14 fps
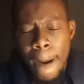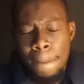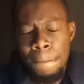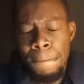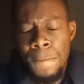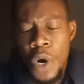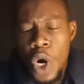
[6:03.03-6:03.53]

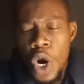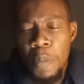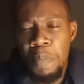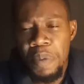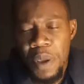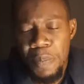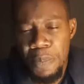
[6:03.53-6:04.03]
more
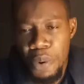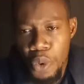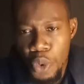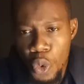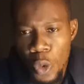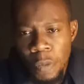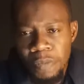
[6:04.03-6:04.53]

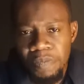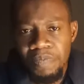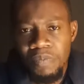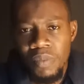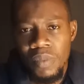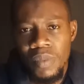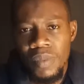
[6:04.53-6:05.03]
people
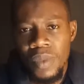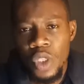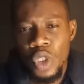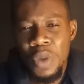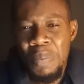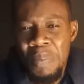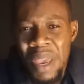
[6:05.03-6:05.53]

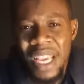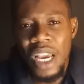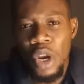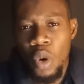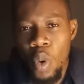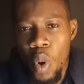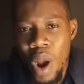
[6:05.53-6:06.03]
to make
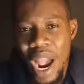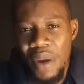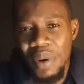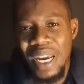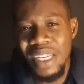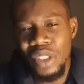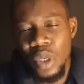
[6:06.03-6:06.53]

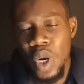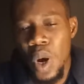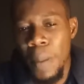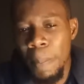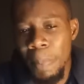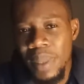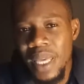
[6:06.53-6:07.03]
inquiry and to
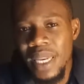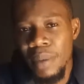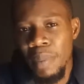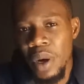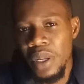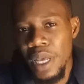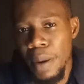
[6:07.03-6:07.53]
complain
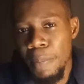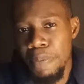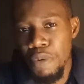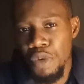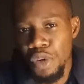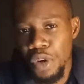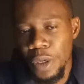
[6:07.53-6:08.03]
about their
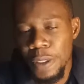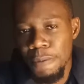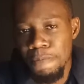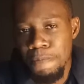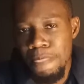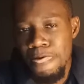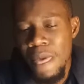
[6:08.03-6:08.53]
product
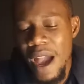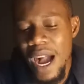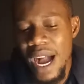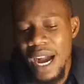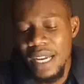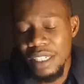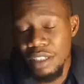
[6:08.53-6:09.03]

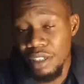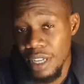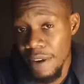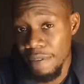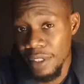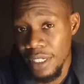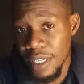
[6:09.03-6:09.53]
and the
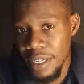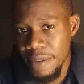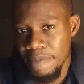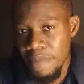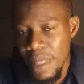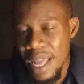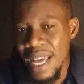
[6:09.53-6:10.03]
services
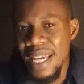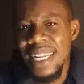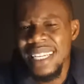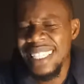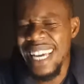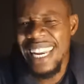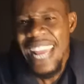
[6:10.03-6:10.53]

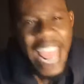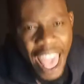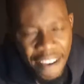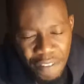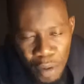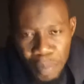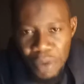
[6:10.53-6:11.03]
than
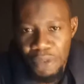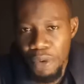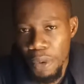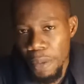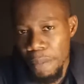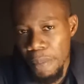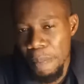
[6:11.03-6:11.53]
ever
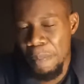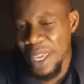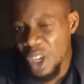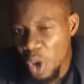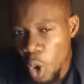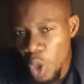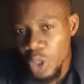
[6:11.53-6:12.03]
before,
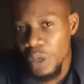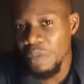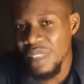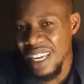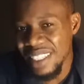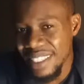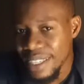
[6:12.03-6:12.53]
because of
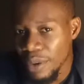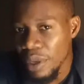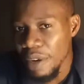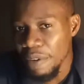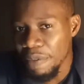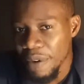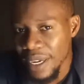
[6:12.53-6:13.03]
that
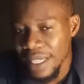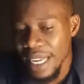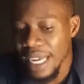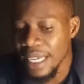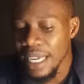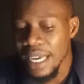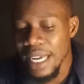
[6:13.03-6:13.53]
singular fact
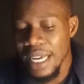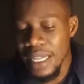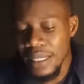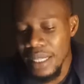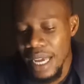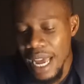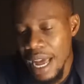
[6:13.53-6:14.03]
that
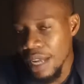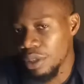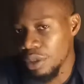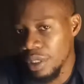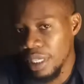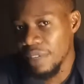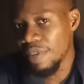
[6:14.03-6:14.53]
they had
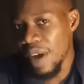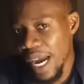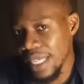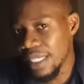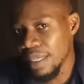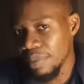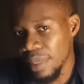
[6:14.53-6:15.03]
those gift
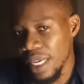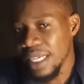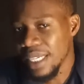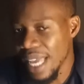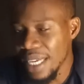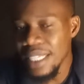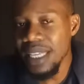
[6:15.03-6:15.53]
item there.
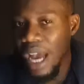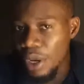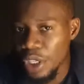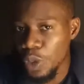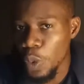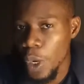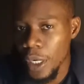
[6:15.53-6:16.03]
That is how
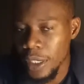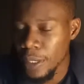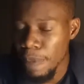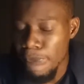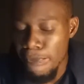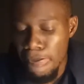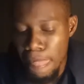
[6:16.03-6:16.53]
it
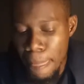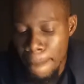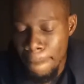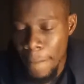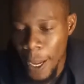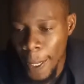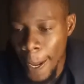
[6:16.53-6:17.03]
works.
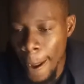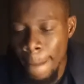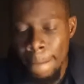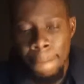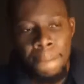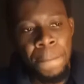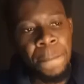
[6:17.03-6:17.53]

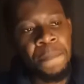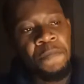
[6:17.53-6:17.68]
Okay,